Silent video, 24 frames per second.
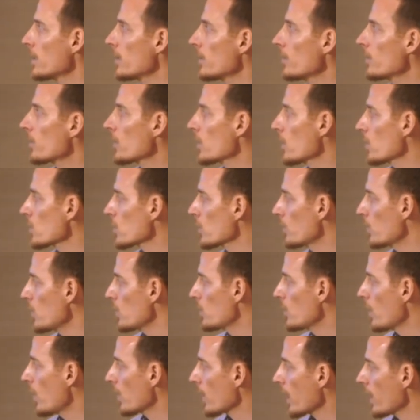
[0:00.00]
For those of you
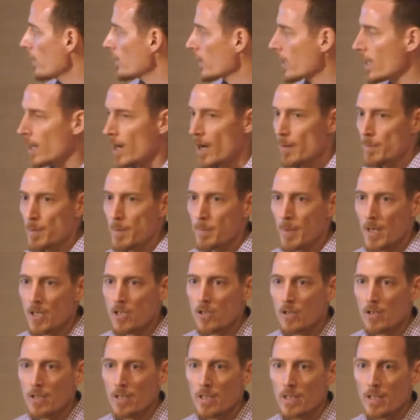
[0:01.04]
who don't have a copy, make
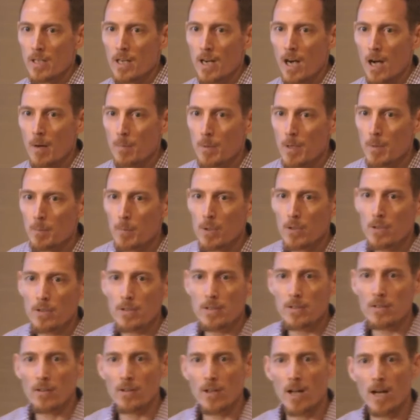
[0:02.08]
sure you get a copy and put it
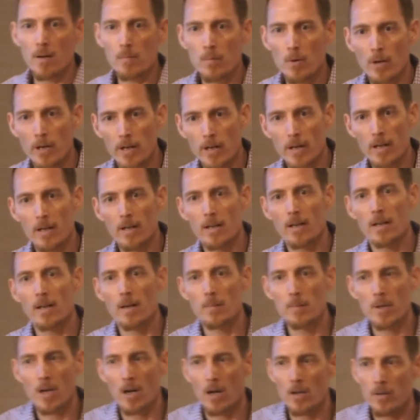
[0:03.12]
in your library.
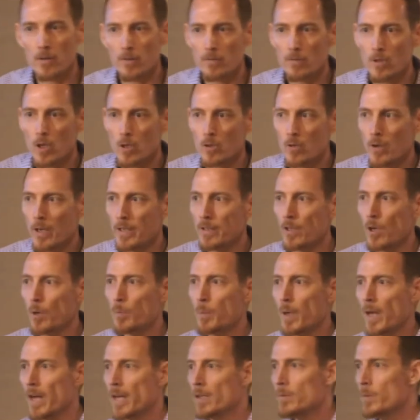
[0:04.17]
I'm the author of No Grain, No
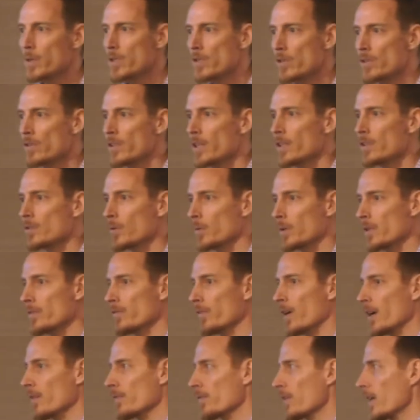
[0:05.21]
Pain. We just hit
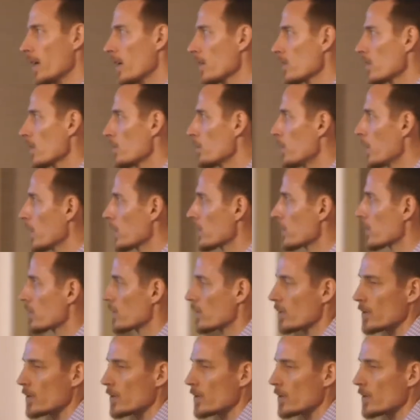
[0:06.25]
25,000 books